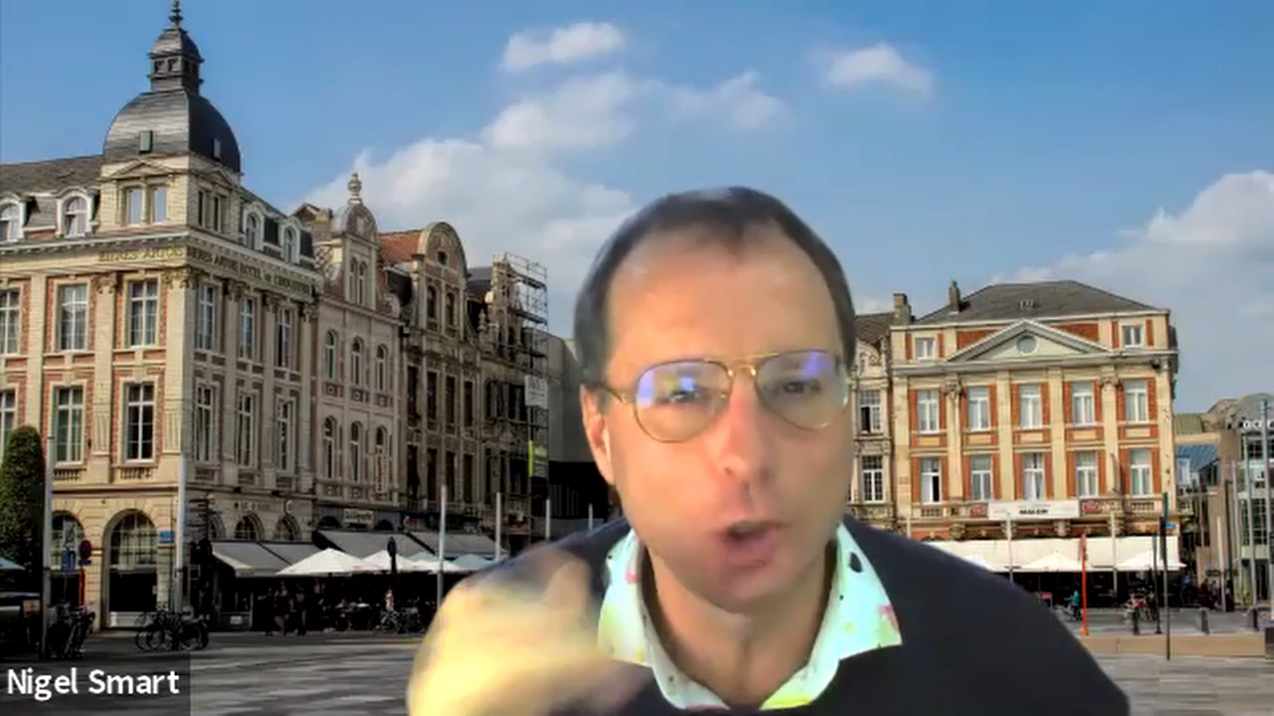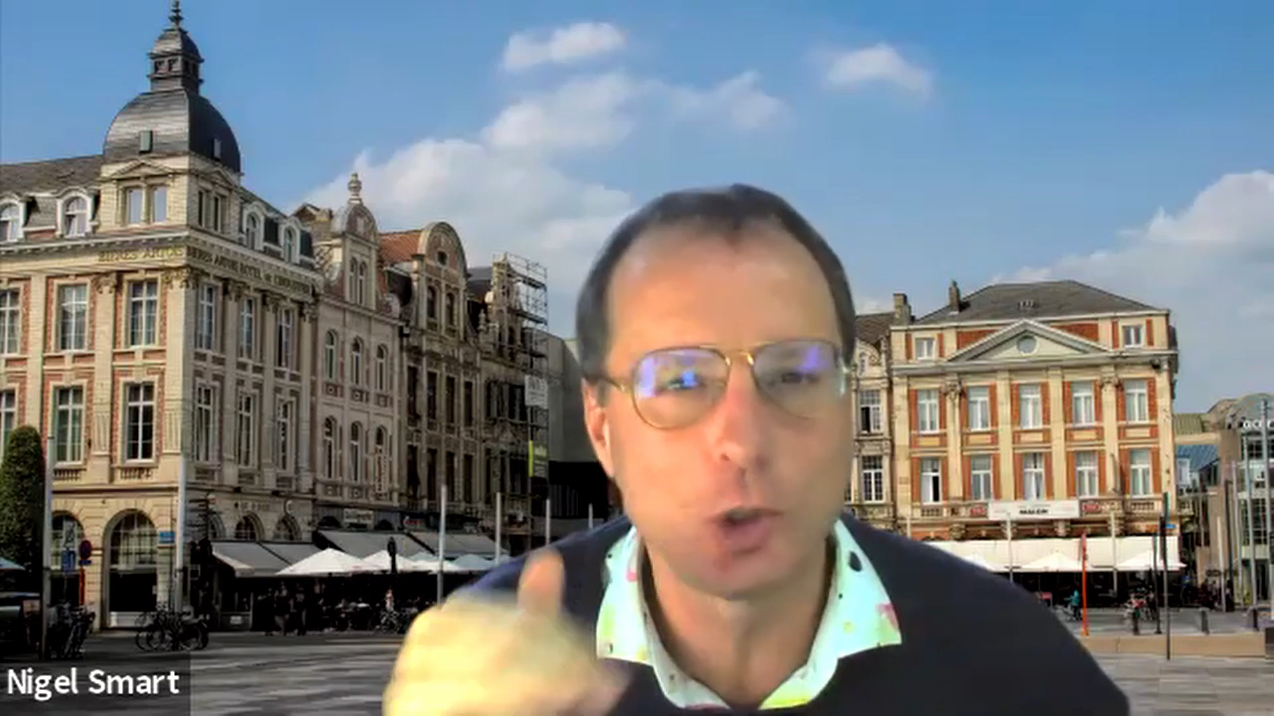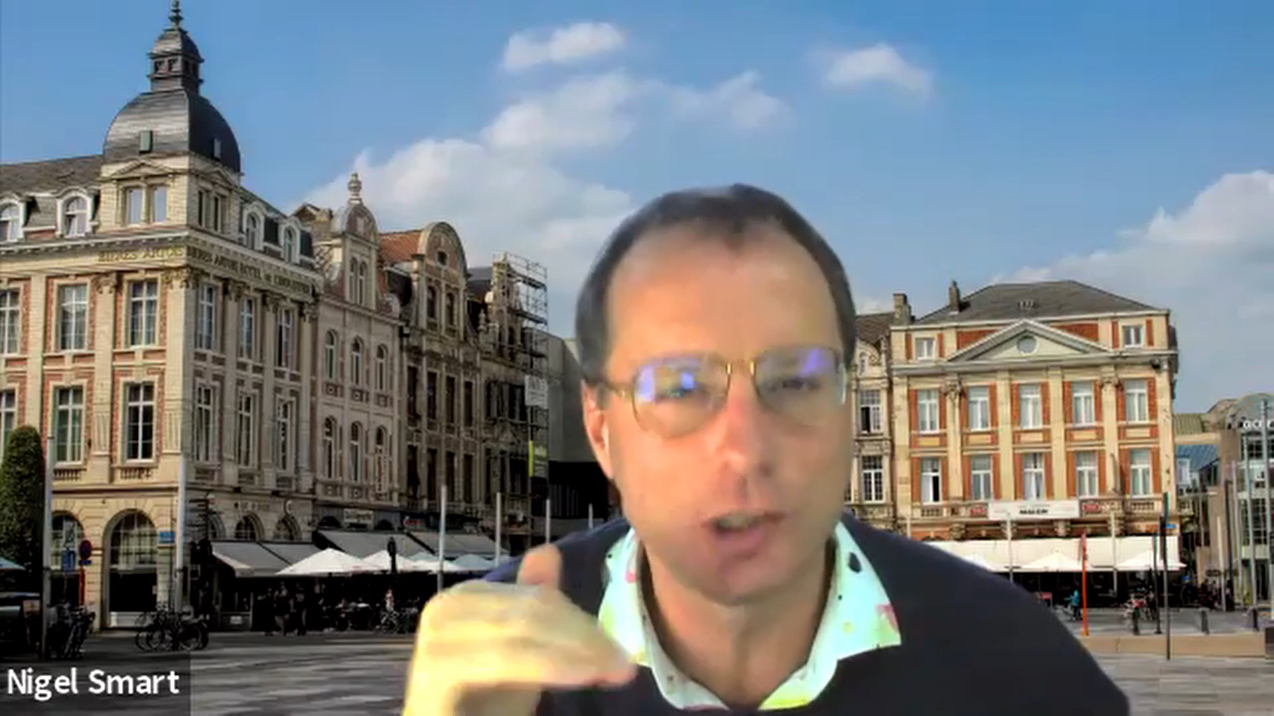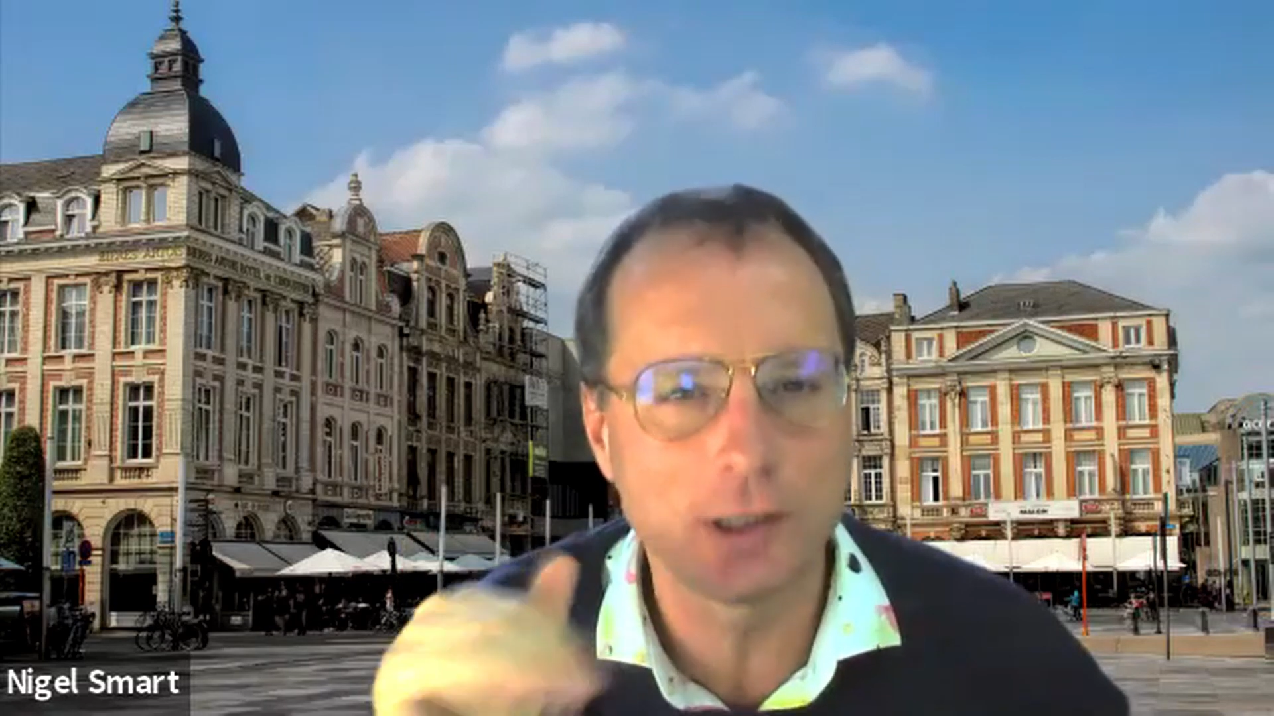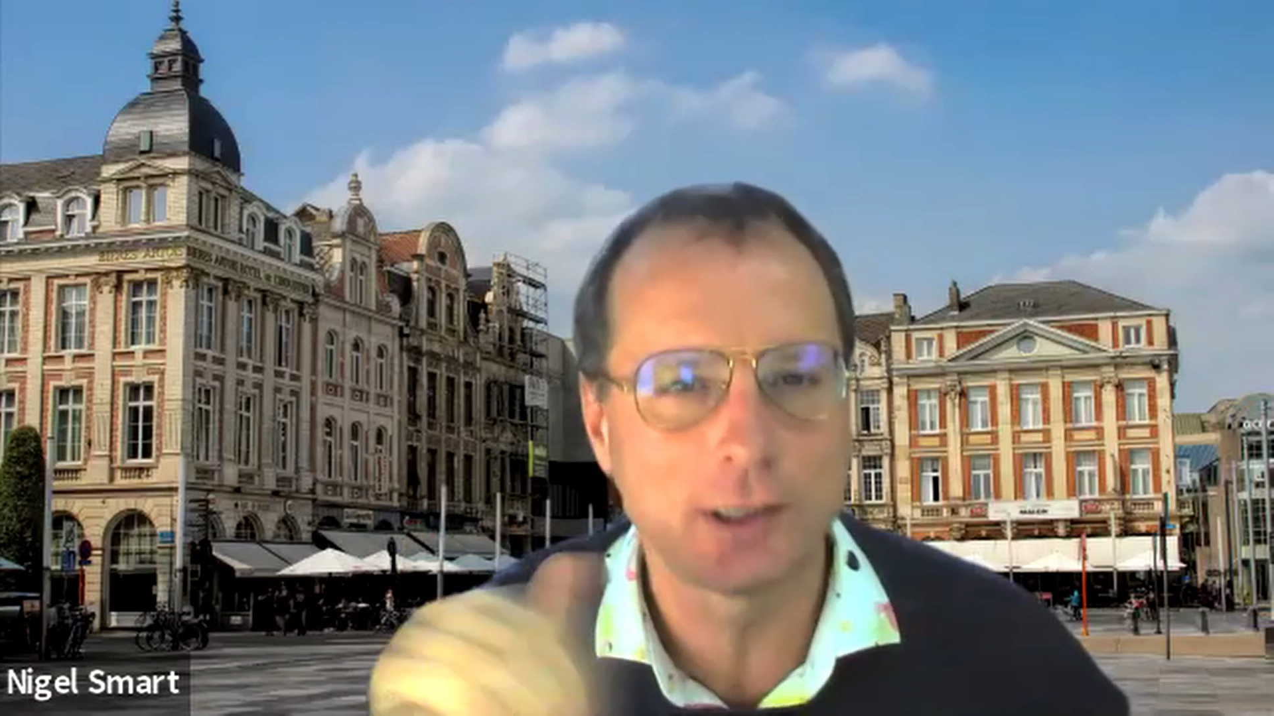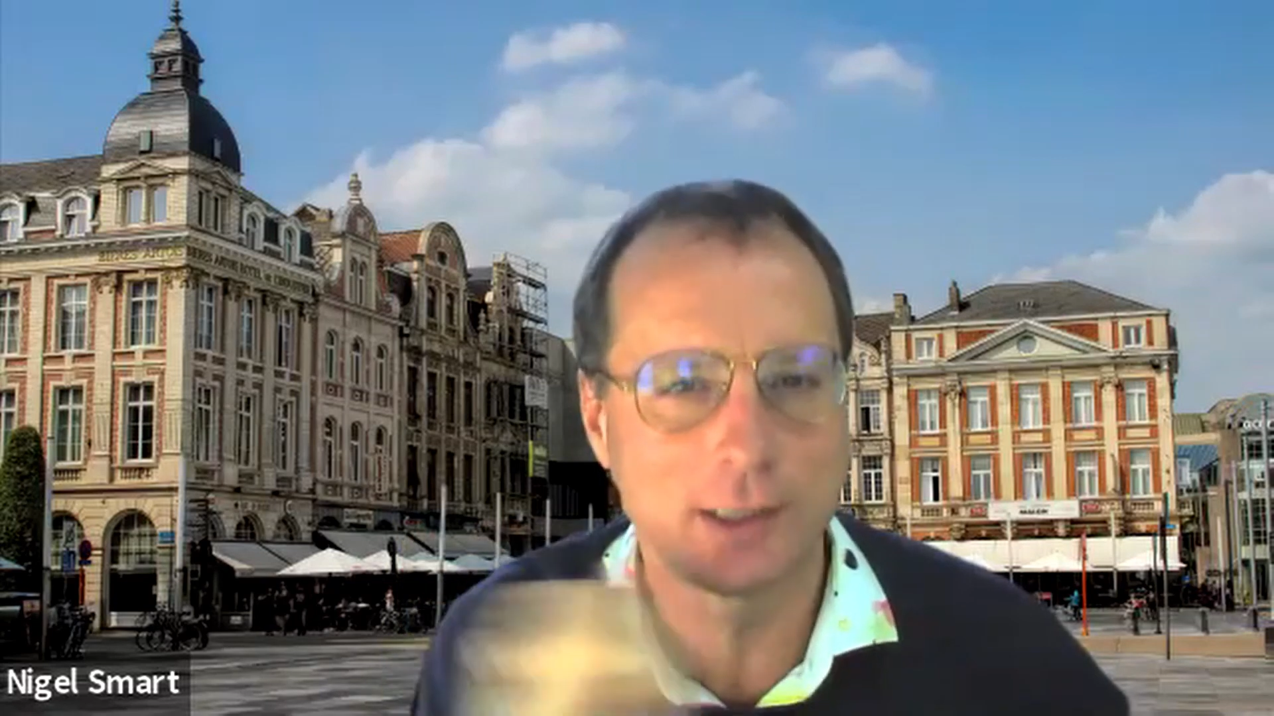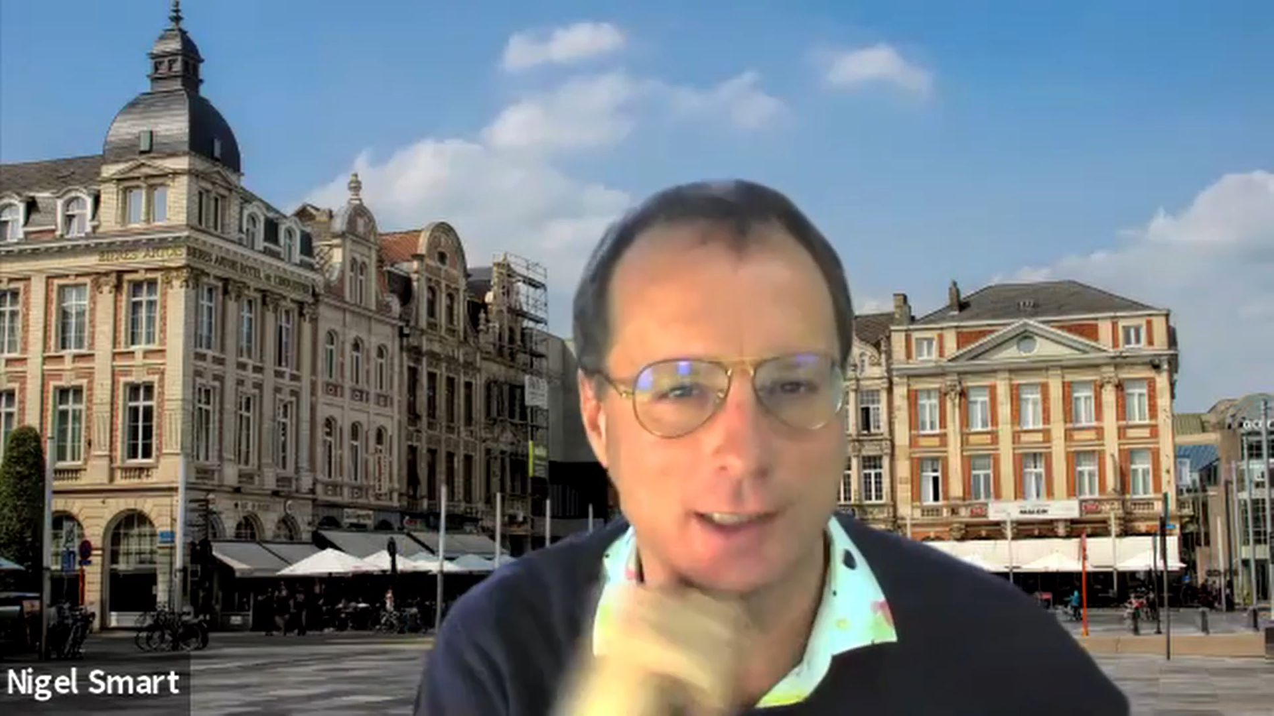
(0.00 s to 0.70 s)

statistics